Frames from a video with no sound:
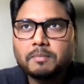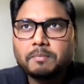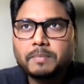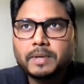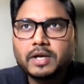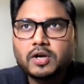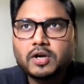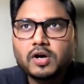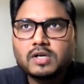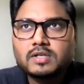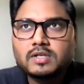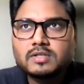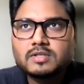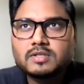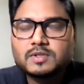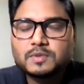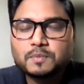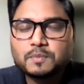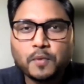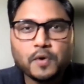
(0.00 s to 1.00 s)

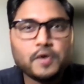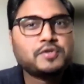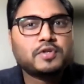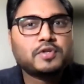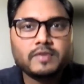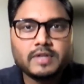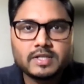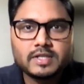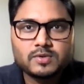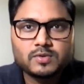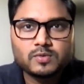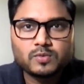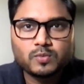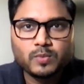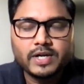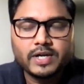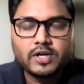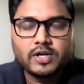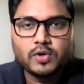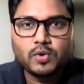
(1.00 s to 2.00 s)
because most of this
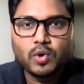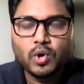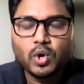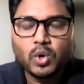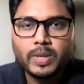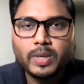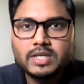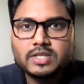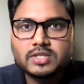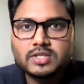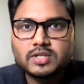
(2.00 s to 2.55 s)
went into COVID.